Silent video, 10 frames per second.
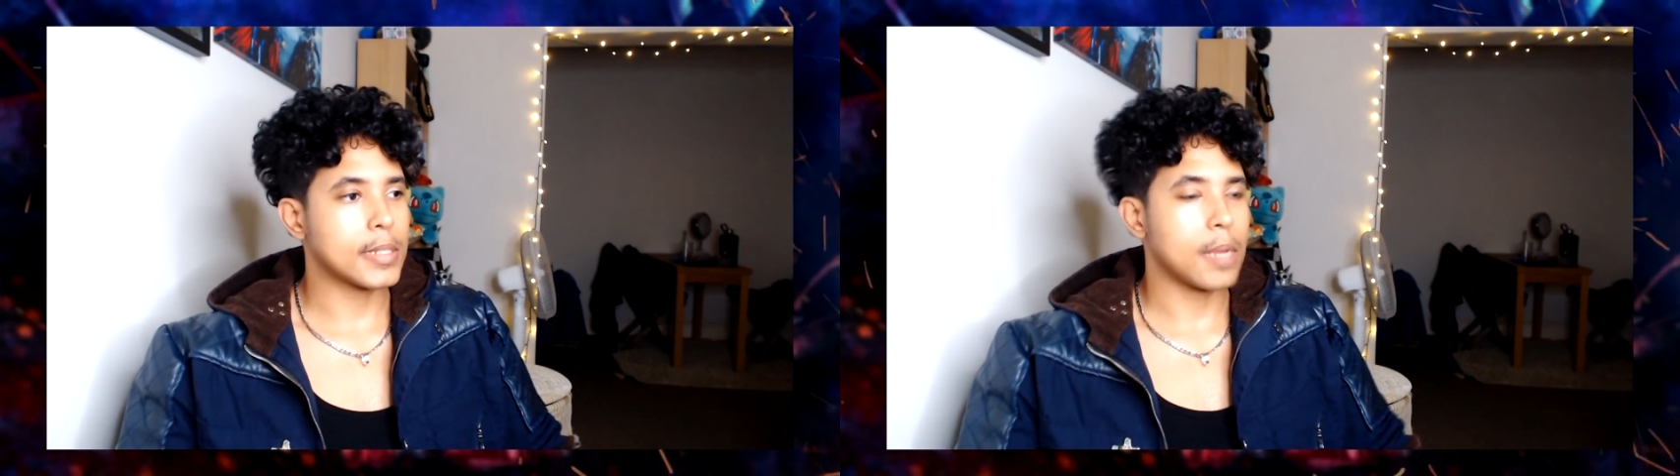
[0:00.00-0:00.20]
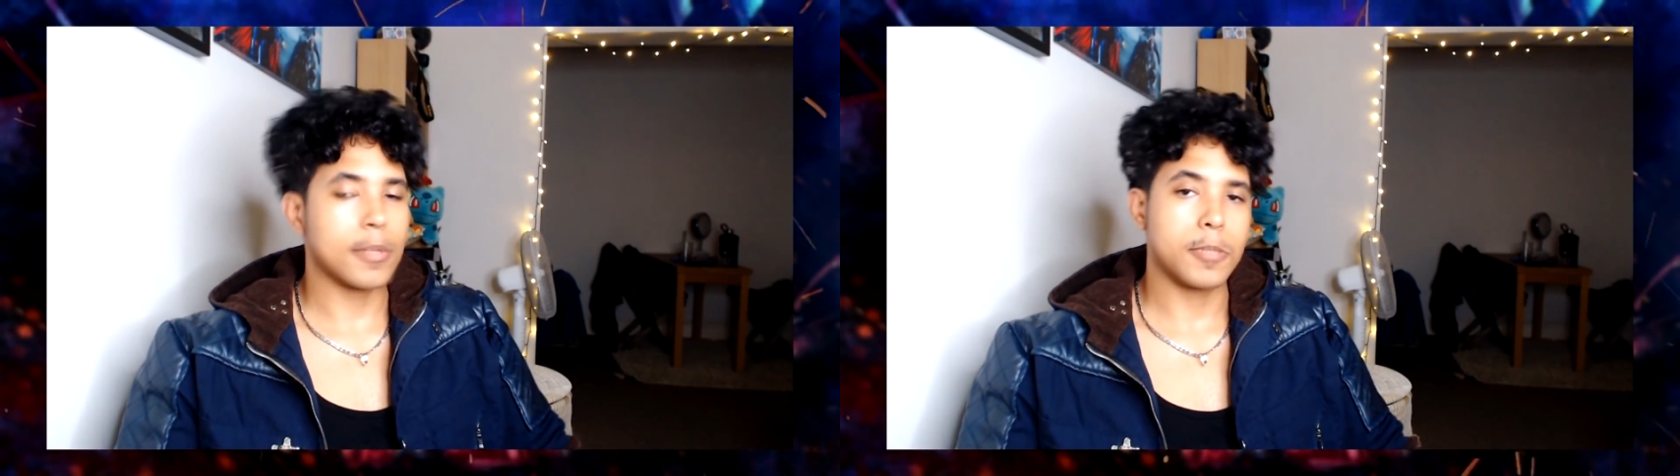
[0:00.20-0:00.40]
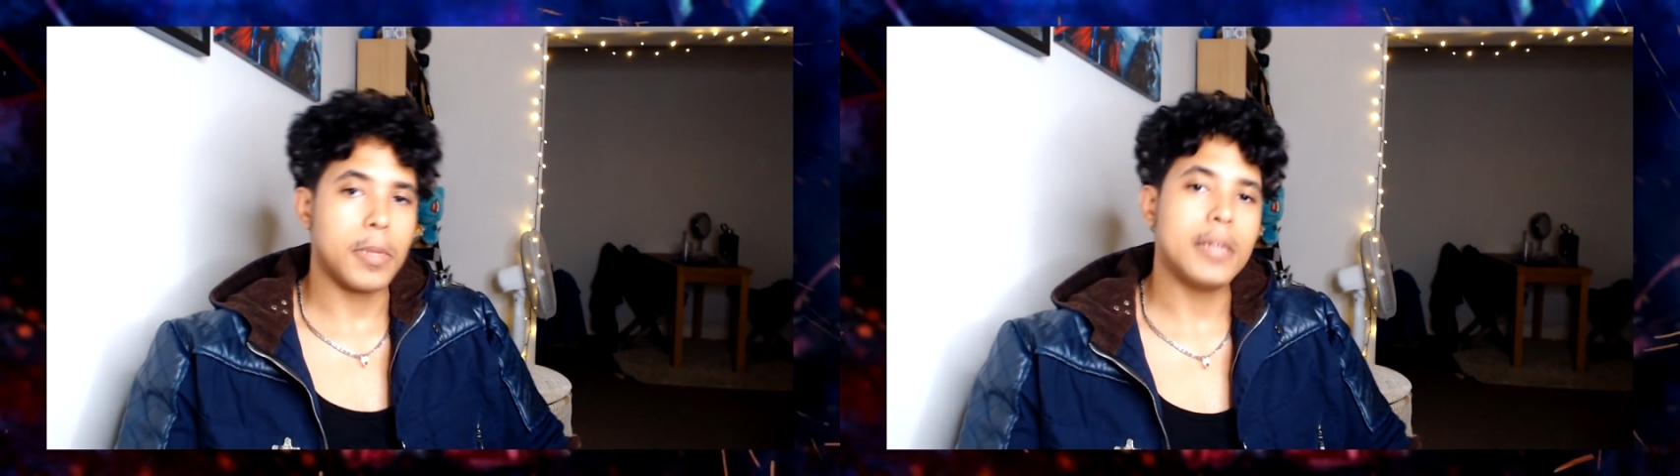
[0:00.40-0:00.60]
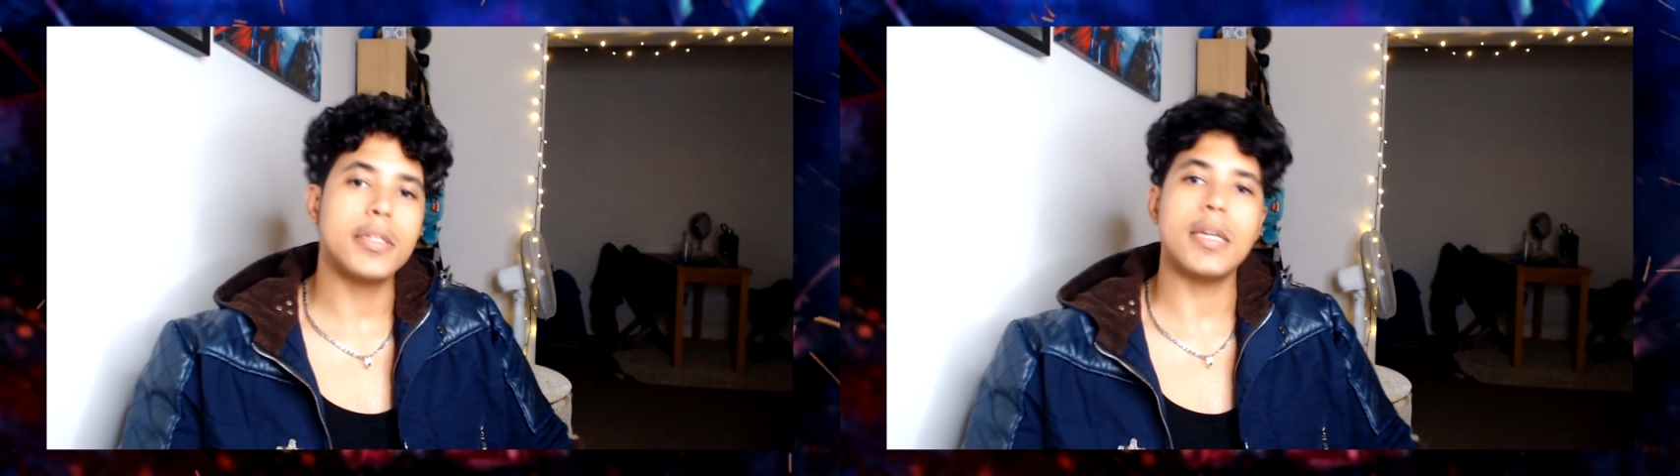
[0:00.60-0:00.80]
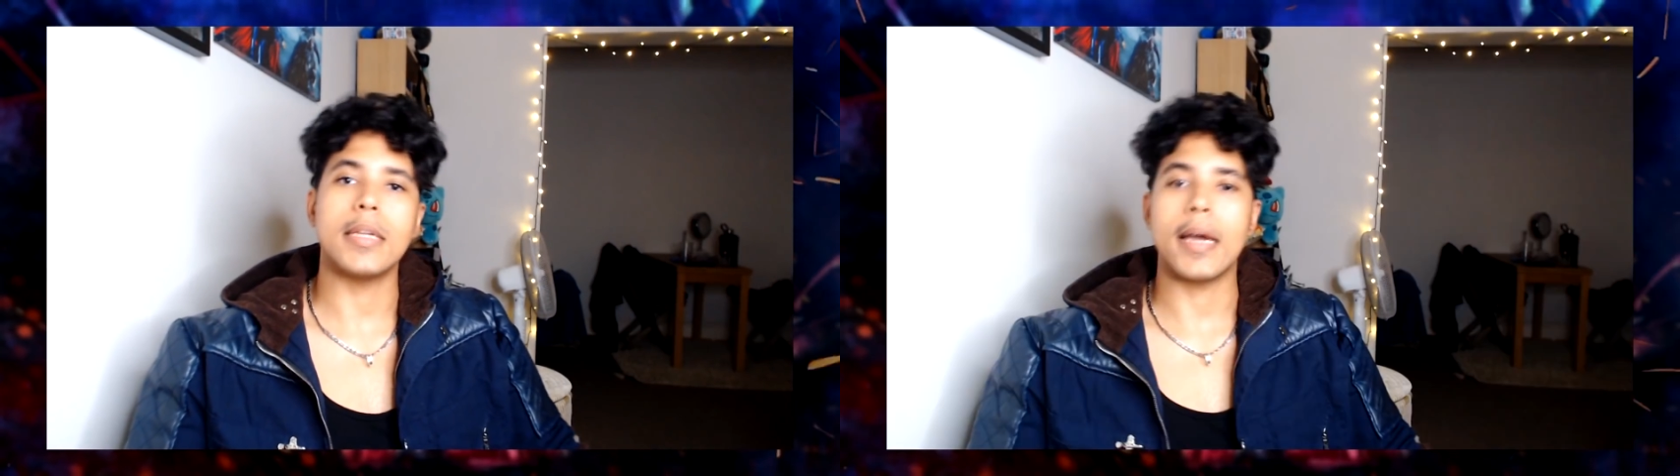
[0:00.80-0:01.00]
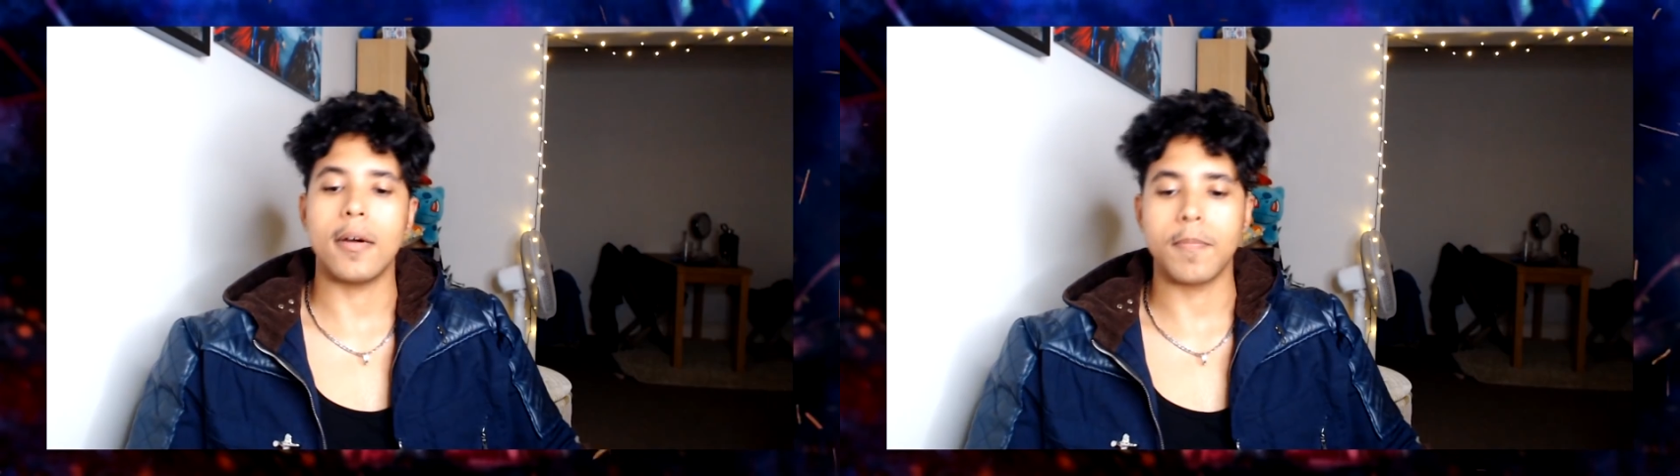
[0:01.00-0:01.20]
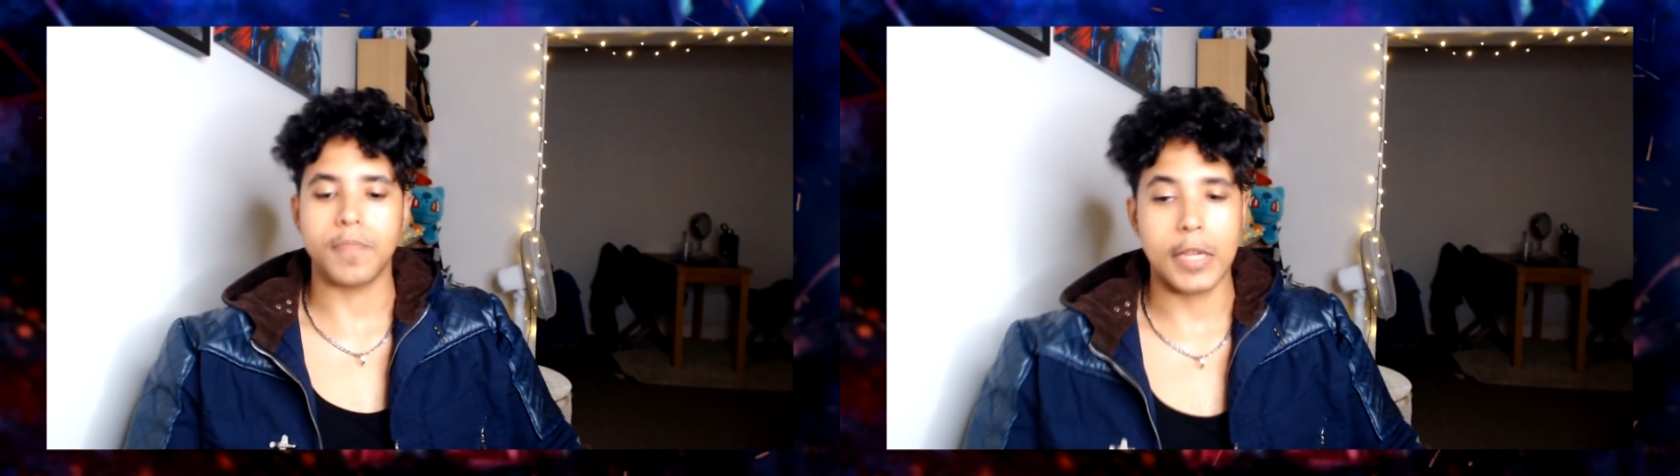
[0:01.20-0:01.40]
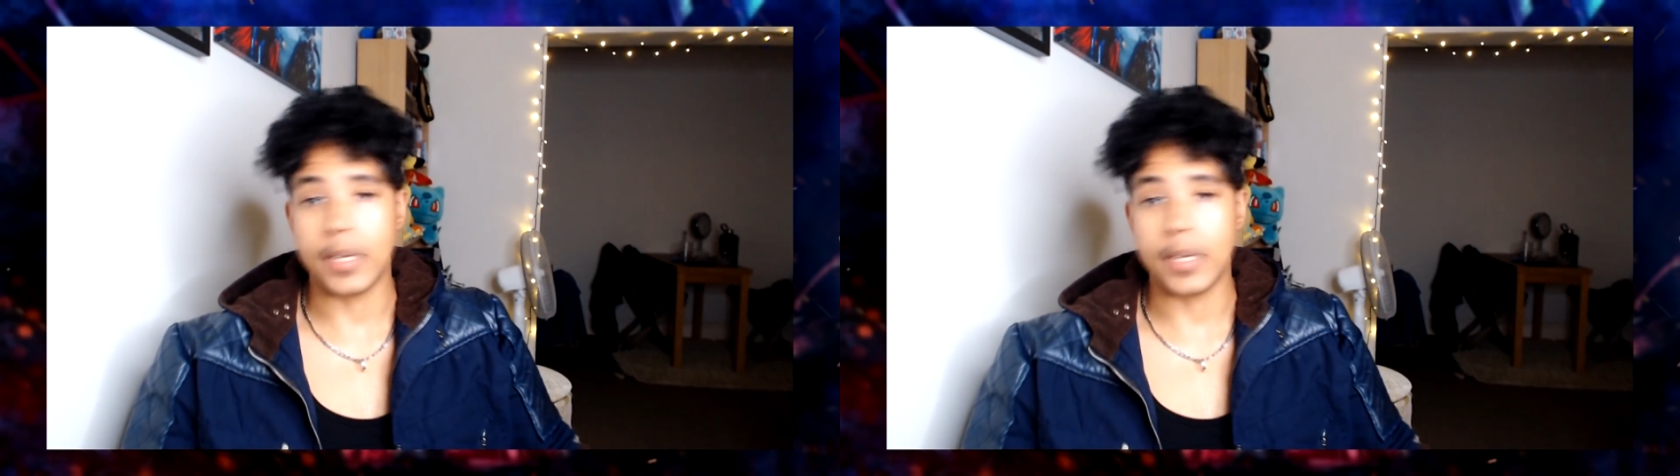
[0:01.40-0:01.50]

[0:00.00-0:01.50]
that's coming to PC now.